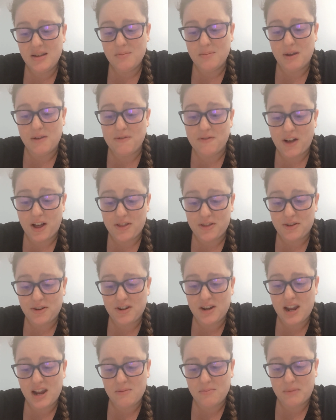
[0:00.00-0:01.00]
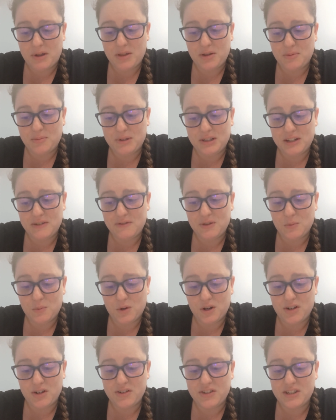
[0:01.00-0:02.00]
My father and mother believe the
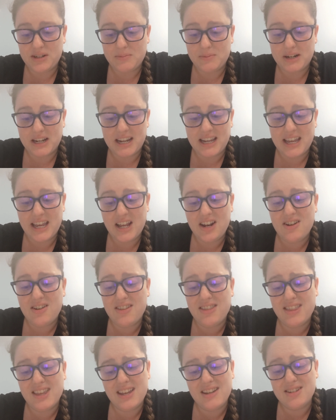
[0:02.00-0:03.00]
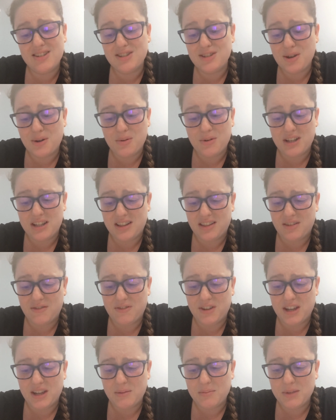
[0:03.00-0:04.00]
worst, but I cannot think so ill
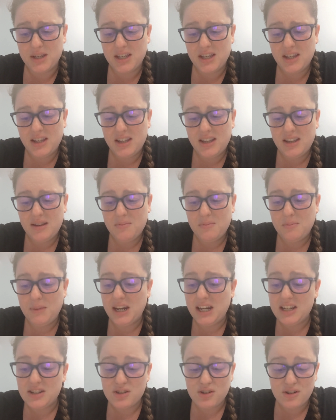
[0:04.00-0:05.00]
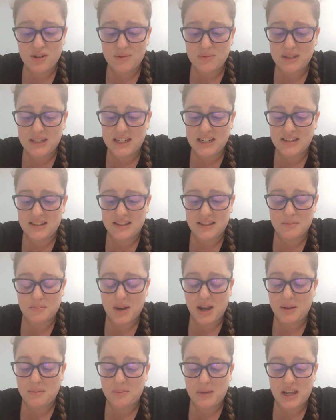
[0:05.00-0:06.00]
of him. Many circumstances
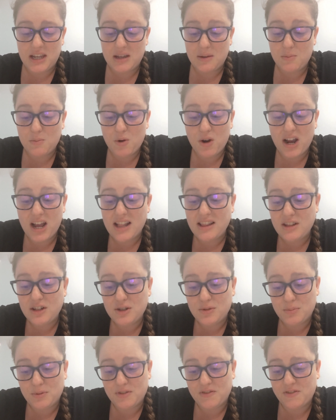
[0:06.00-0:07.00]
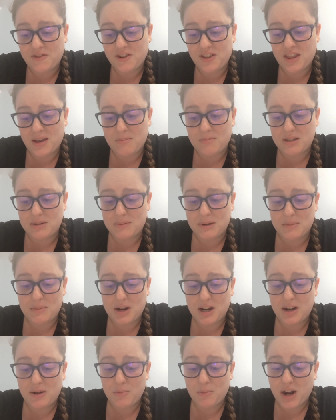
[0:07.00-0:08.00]
might make it more eligible for them to be
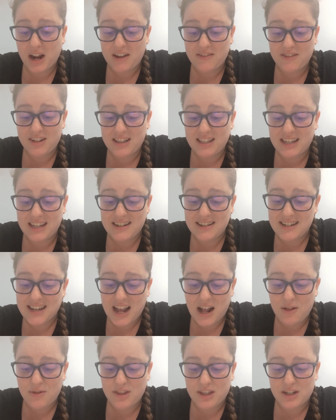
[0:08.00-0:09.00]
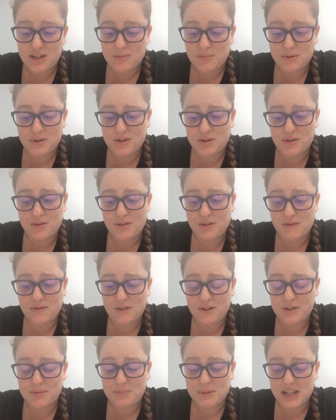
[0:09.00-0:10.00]
married privately in town than to pursue their
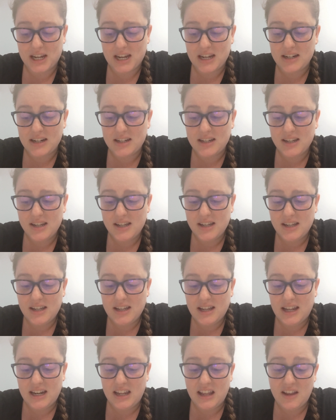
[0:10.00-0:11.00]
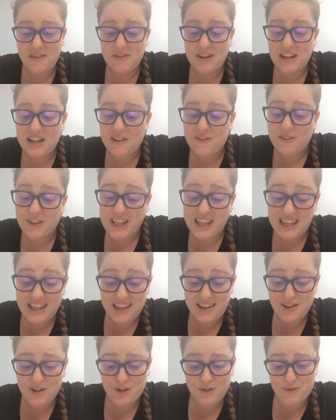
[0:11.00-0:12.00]
first plan. And even if
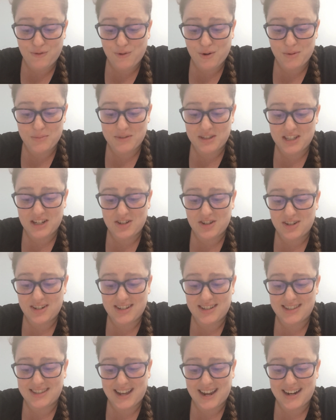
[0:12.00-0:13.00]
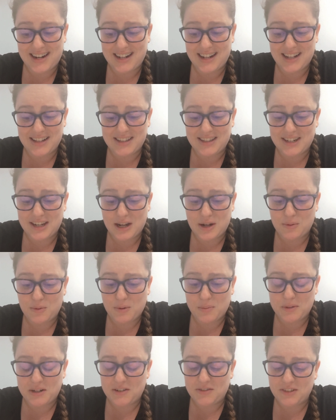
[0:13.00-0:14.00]
he could form such a design against a young
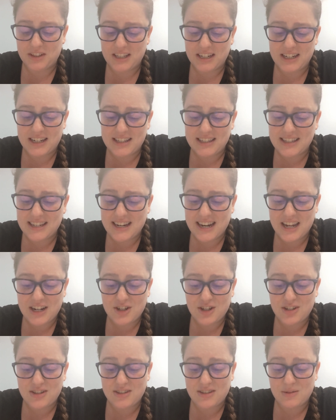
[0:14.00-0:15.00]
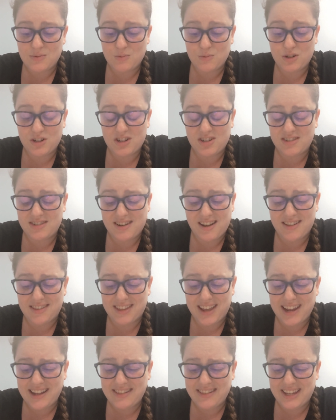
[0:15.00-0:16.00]
woman of Lydia's connections, which is not
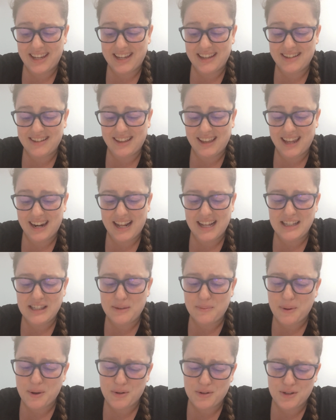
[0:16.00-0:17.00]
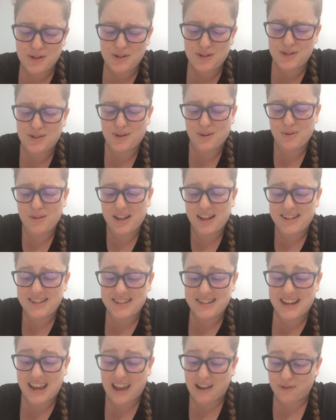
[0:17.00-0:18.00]
likely, can I suppose her so
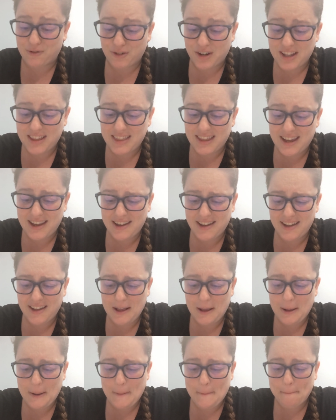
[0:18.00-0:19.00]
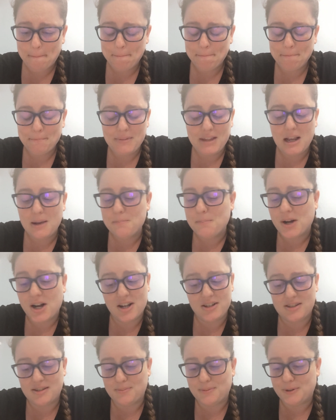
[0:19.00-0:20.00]
lost to everything?
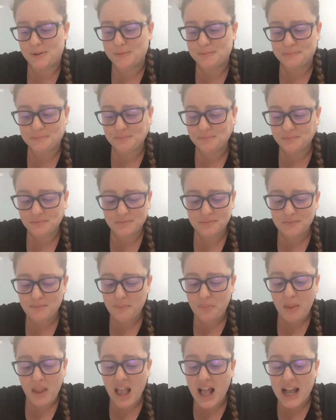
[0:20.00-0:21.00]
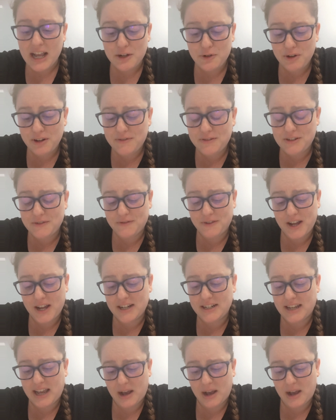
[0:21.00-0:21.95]
Impossible. I grieve to find,